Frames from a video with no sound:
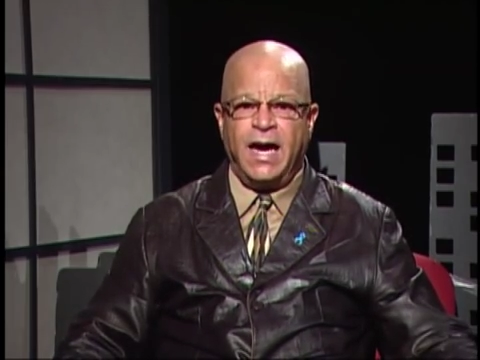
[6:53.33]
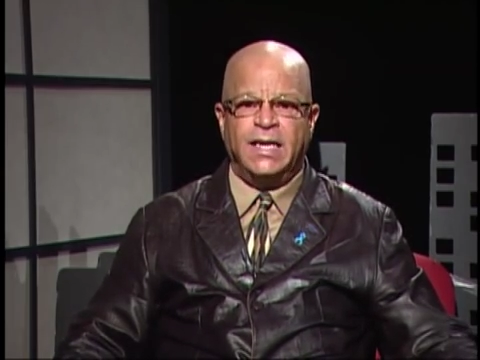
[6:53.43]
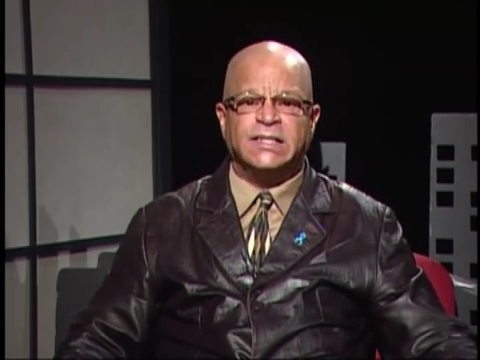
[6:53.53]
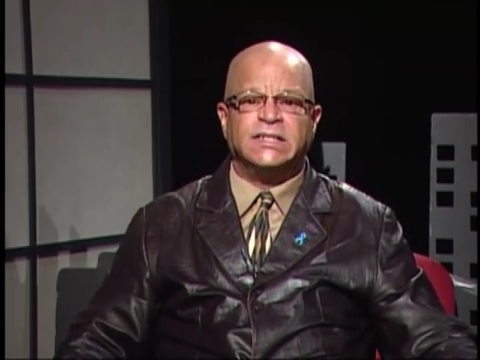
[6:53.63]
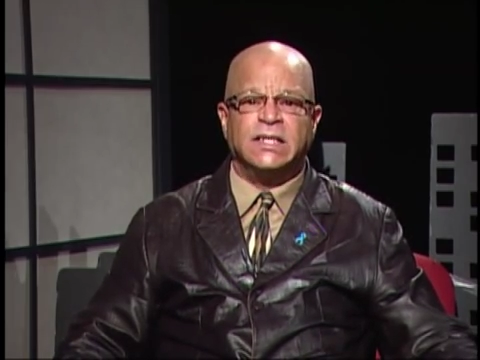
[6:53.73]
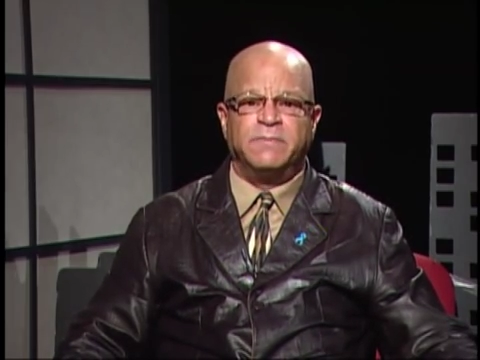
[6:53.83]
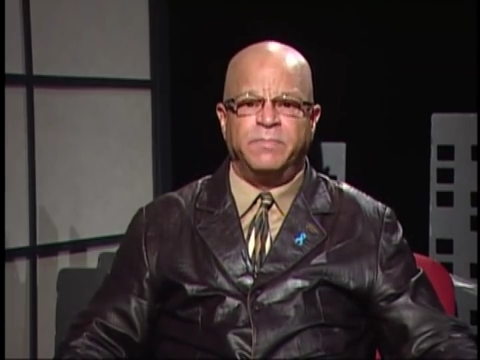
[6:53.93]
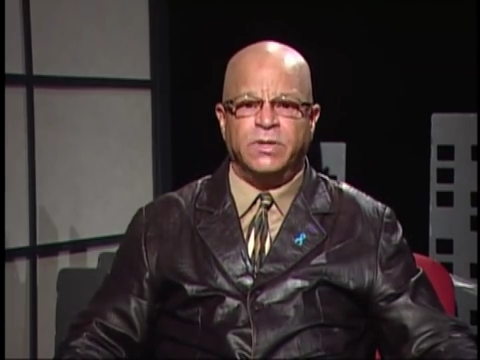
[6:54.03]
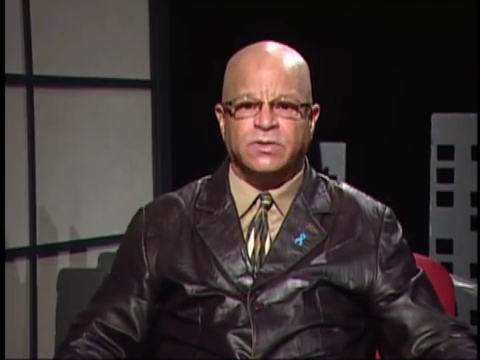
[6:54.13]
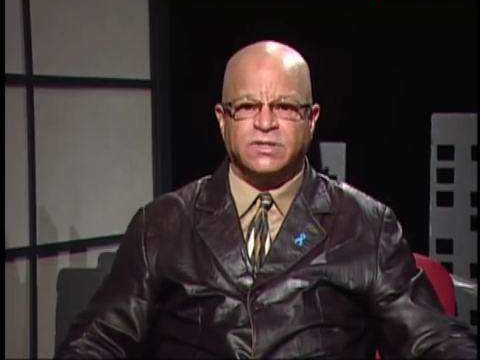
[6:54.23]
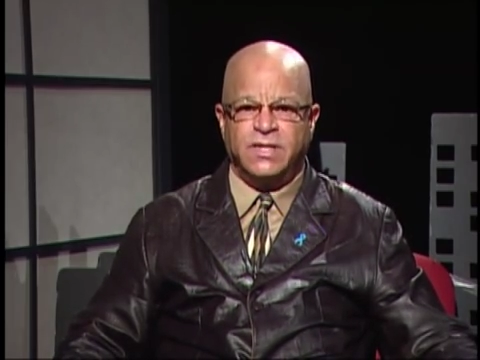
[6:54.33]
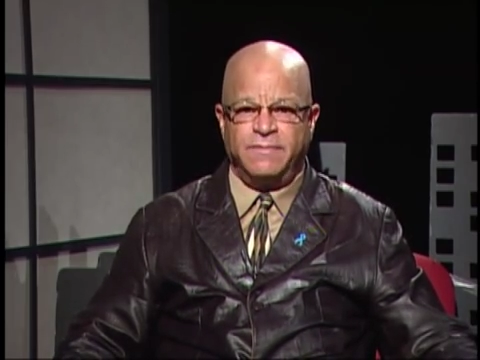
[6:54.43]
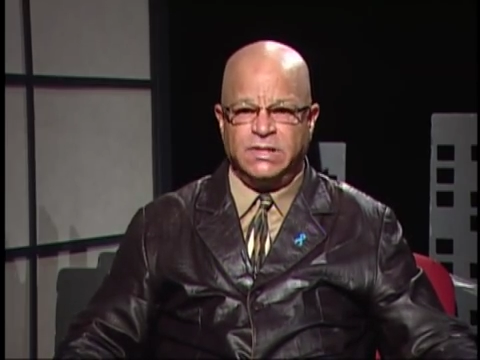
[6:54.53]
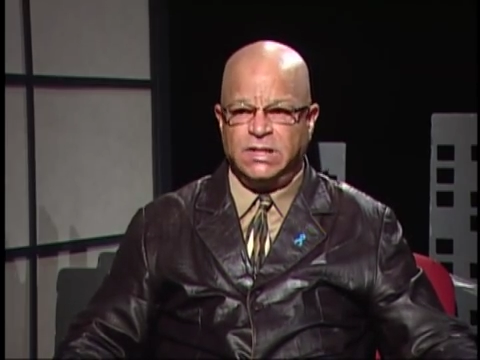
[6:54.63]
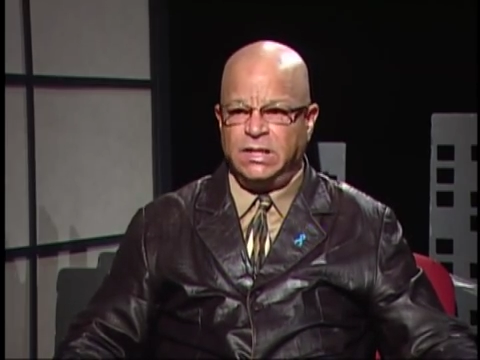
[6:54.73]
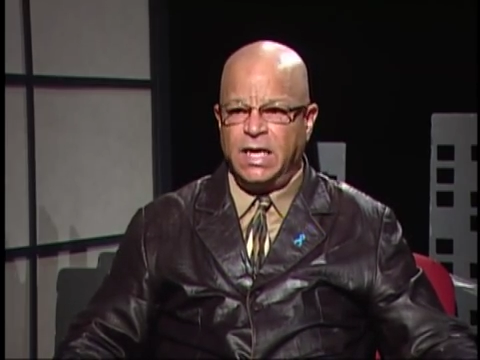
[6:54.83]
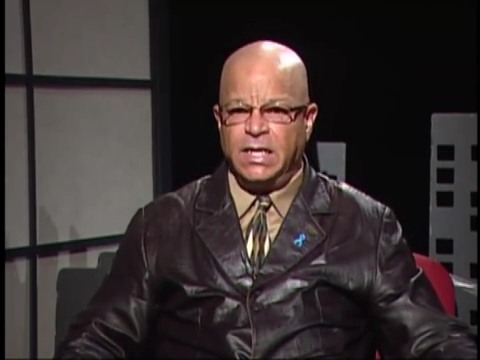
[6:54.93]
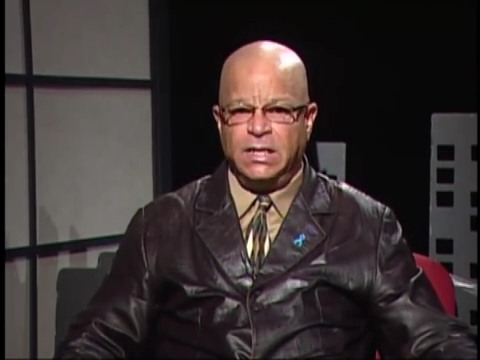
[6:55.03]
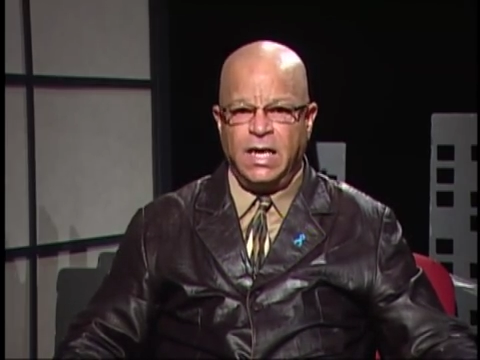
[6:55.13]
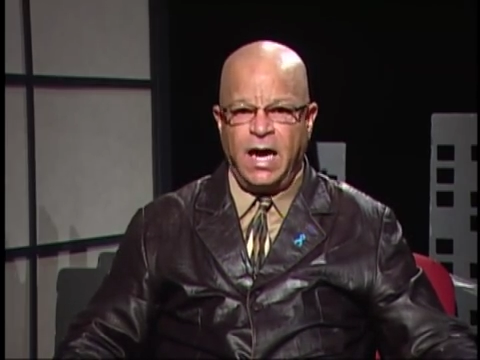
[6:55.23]
That's Senate Bill
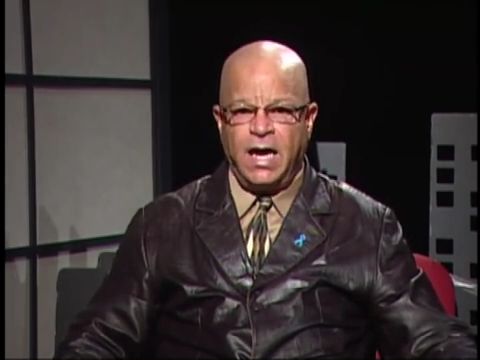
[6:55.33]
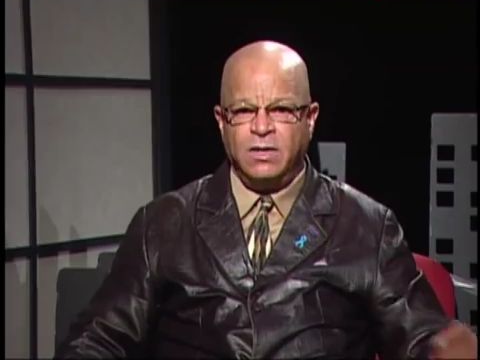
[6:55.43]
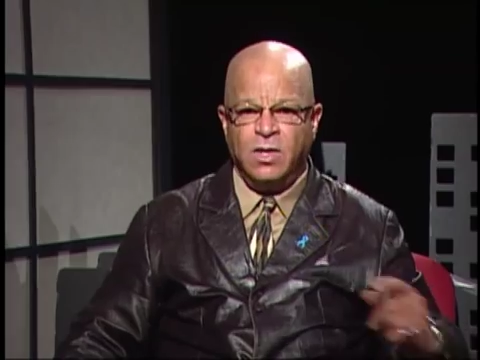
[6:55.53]
1789.